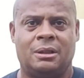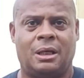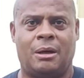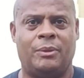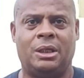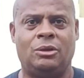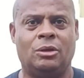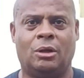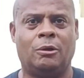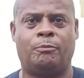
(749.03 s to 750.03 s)
I mean,
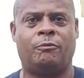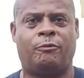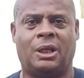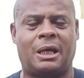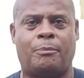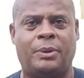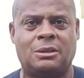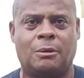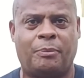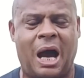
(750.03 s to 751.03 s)
you feel like a
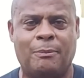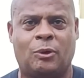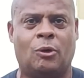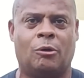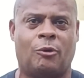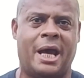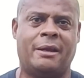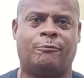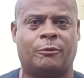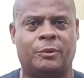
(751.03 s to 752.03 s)
piece of popcorn
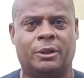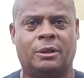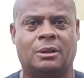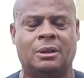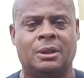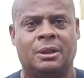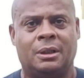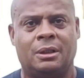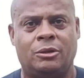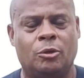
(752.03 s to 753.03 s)
riding from here to
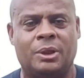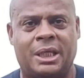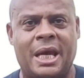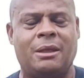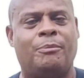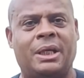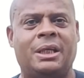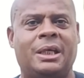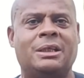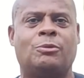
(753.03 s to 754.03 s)
Dumaguete. But
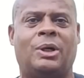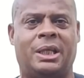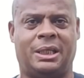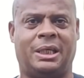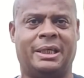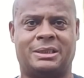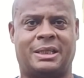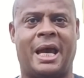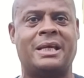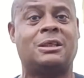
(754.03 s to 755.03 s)
it is what it is,
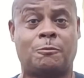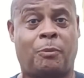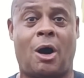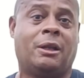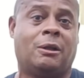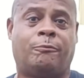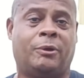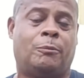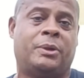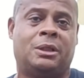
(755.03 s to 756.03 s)
guys. It's part of the
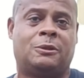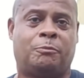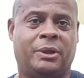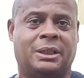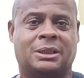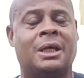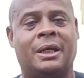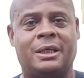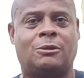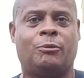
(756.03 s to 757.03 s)
Philippine experience.
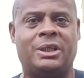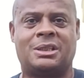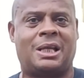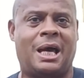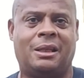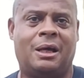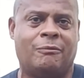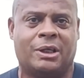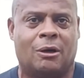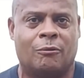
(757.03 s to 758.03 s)
It's the reason I
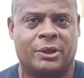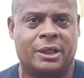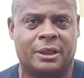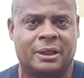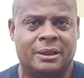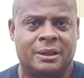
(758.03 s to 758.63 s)
love it over here.